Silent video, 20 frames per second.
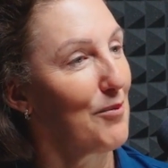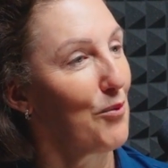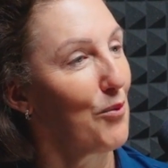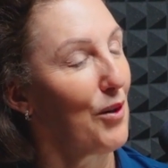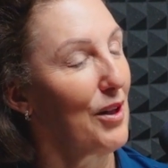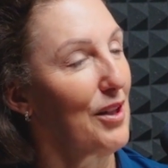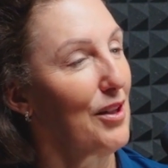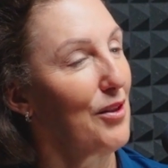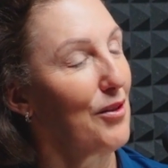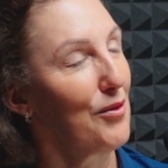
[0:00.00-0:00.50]

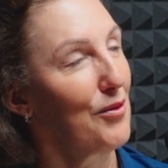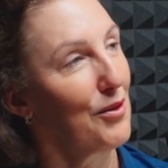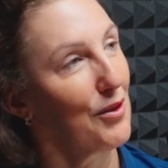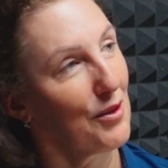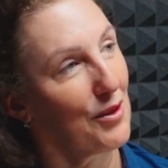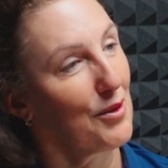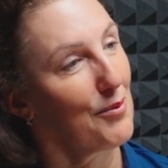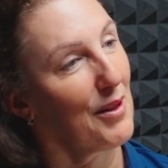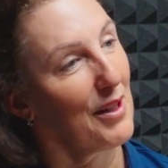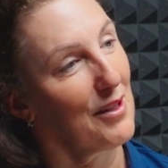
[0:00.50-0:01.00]
what you
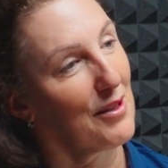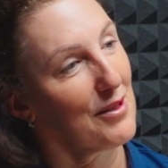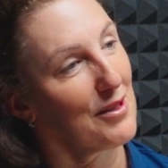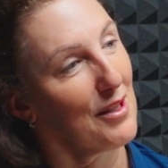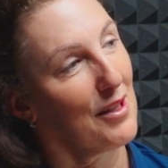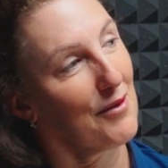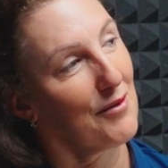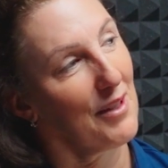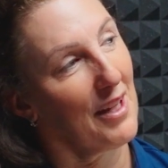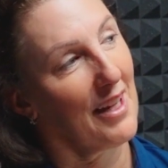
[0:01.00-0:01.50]
learned about
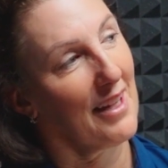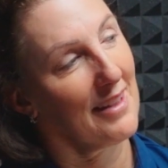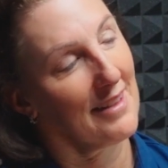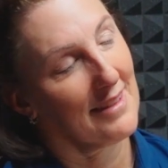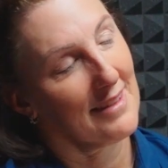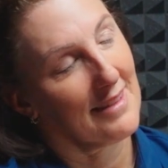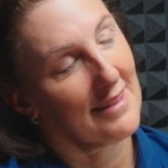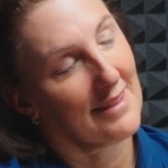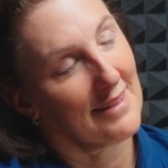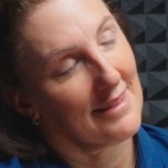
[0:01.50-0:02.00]
yourself
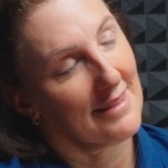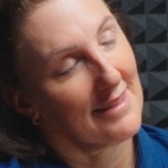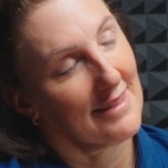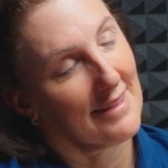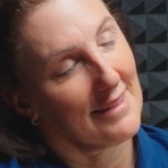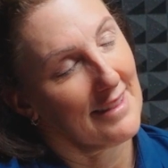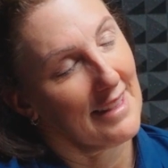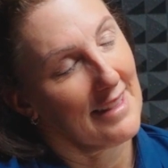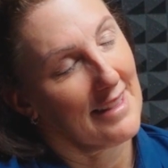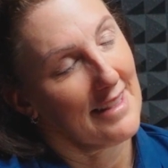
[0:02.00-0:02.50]
and
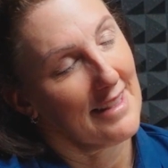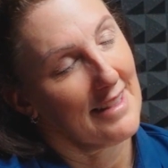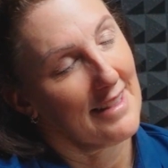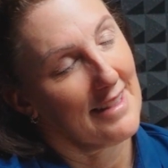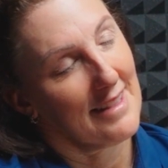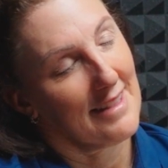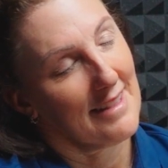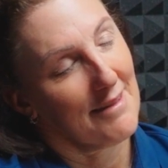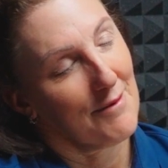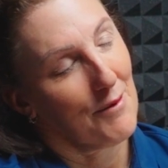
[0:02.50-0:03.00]

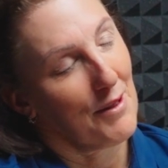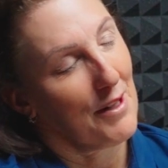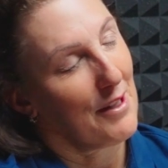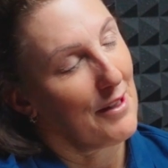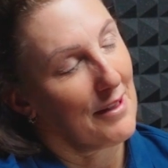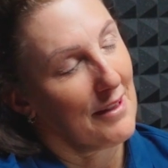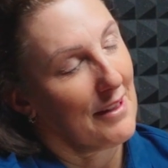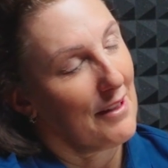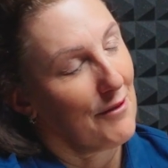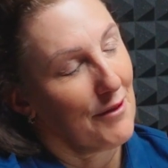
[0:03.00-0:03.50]

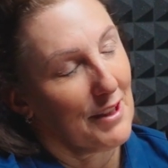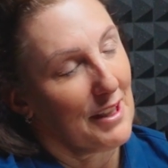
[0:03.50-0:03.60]
where your